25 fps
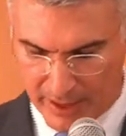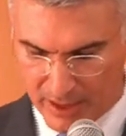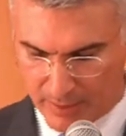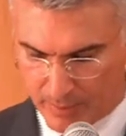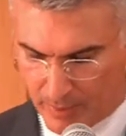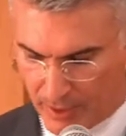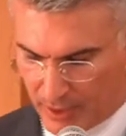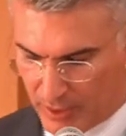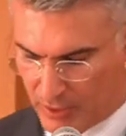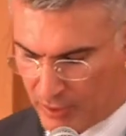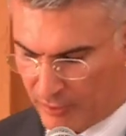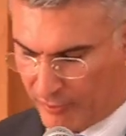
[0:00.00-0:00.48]

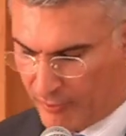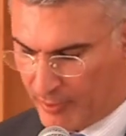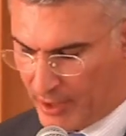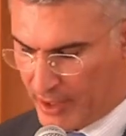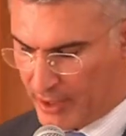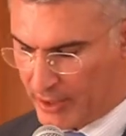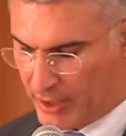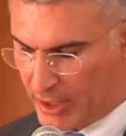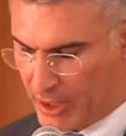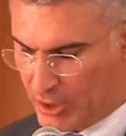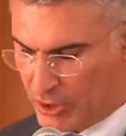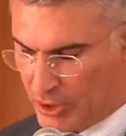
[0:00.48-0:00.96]
aspects of
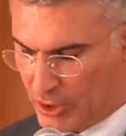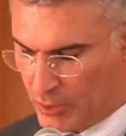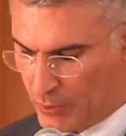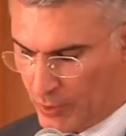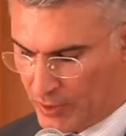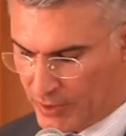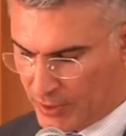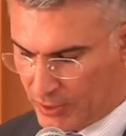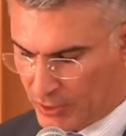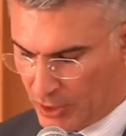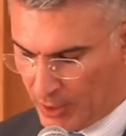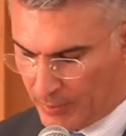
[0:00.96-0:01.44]
migration
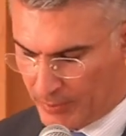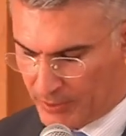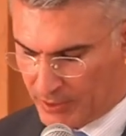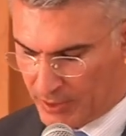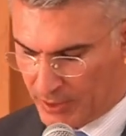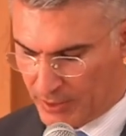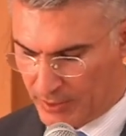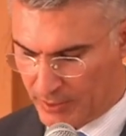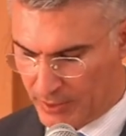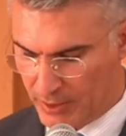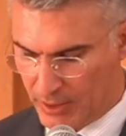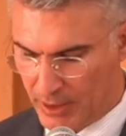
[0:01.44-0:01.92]
was
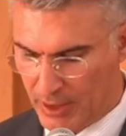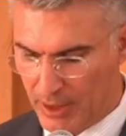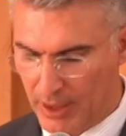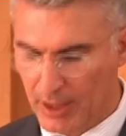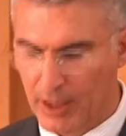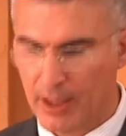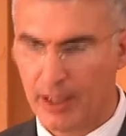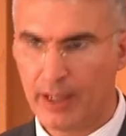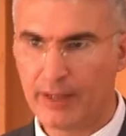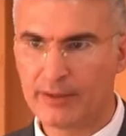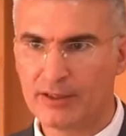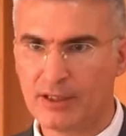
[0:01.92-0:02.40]
adopted
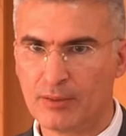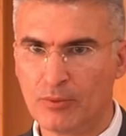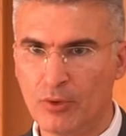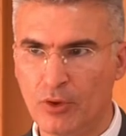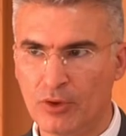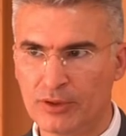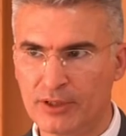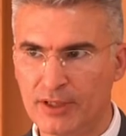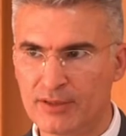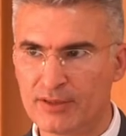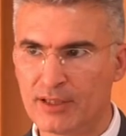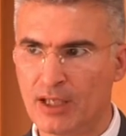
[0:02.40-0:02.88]
at the
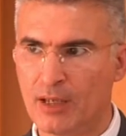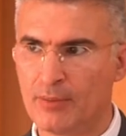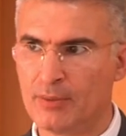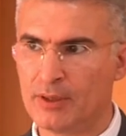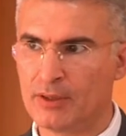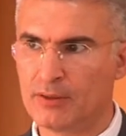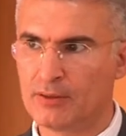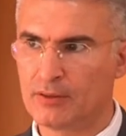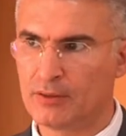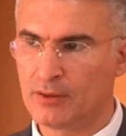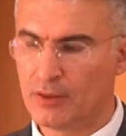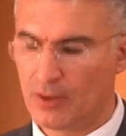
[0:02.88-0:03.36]
Malta
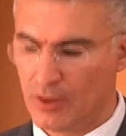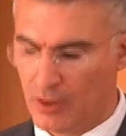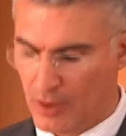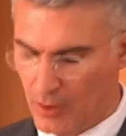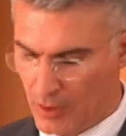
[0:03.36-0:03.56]
Summit